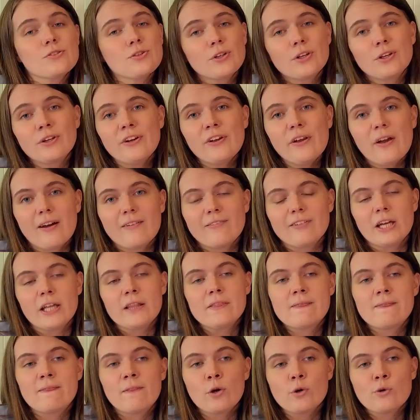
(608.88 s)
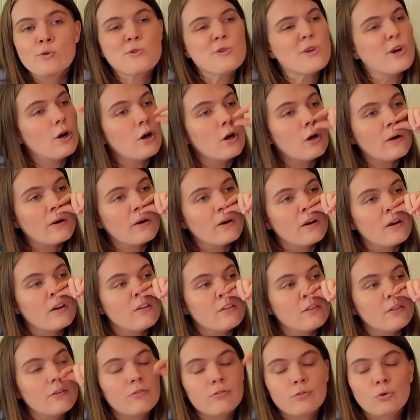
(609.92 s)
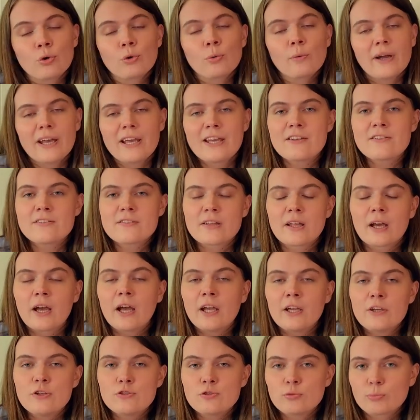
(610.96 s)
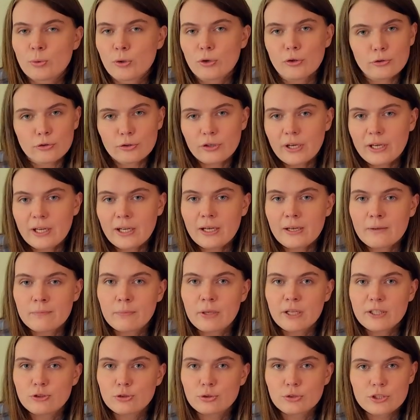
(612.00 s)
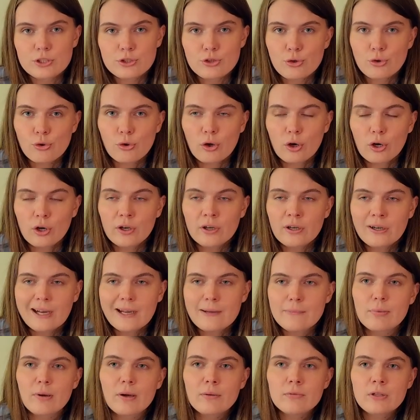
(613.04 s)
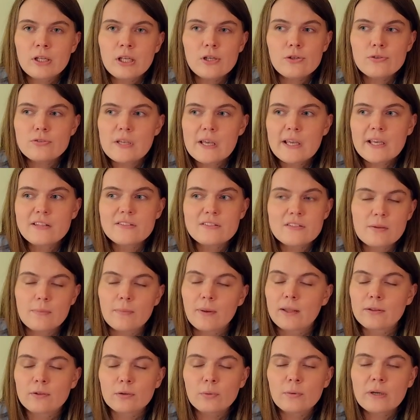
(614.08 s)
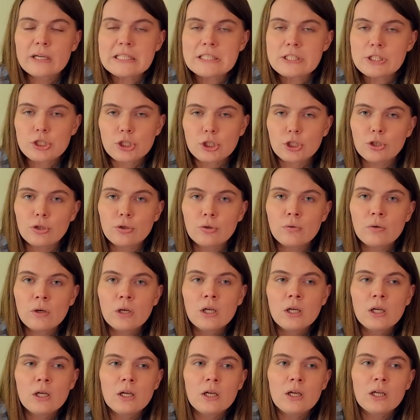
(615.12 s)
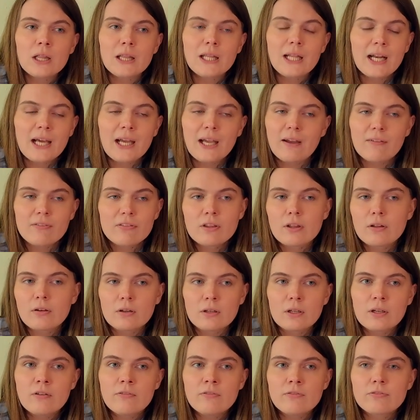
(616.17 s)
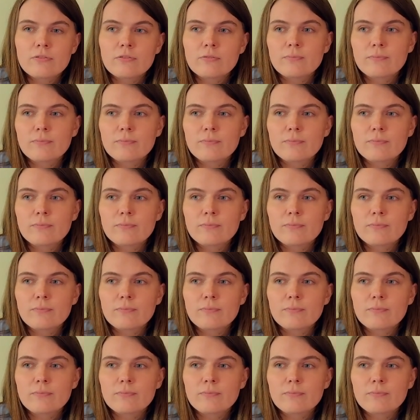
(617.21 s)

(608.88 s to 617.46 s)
So there you have it. Those are the 4 ways that I use Procreate in my traditional art. I probably use it in some other ways too that I haven't thought of.